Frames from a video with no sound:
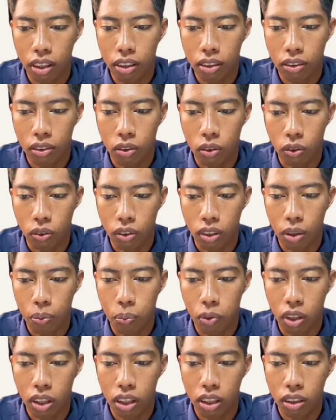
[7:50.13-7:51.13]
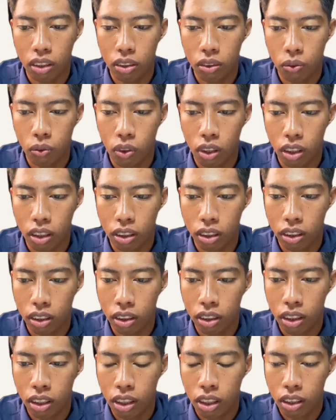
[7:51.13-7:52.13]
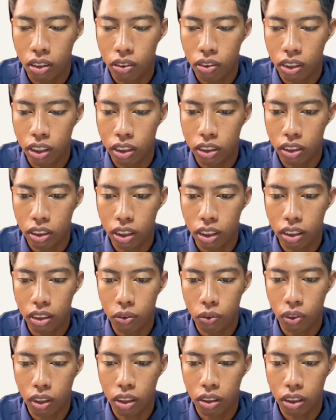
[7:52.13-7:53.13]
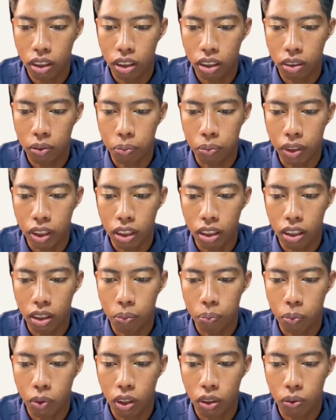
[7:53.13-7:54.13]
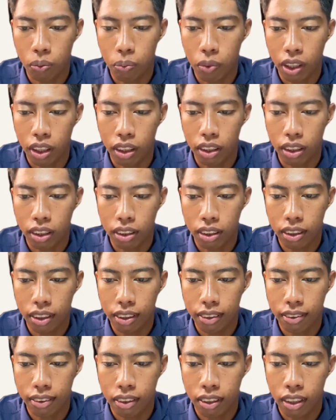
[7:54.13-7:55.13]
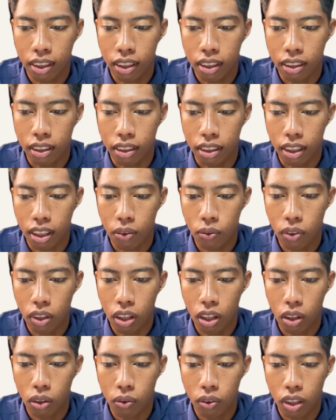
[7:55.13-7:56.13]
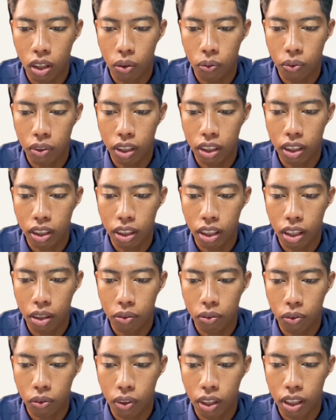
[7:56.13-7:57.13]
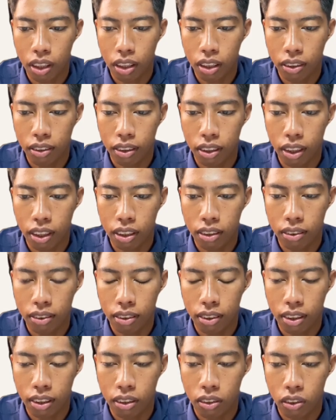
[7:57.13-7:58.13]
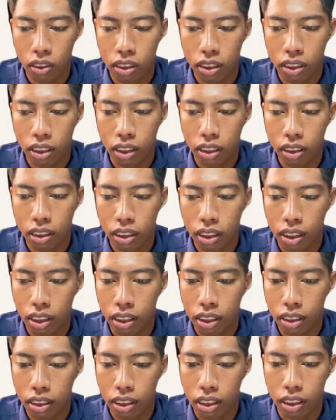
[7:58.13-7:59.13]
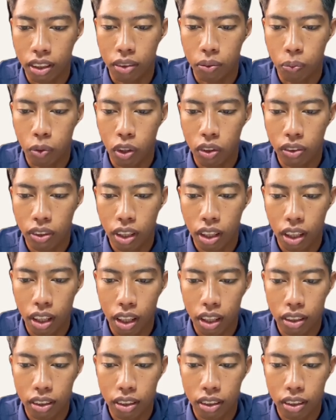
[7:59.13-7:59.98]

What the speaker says: to support innovation will be improved by increase the level of confidence and finance institution in the process and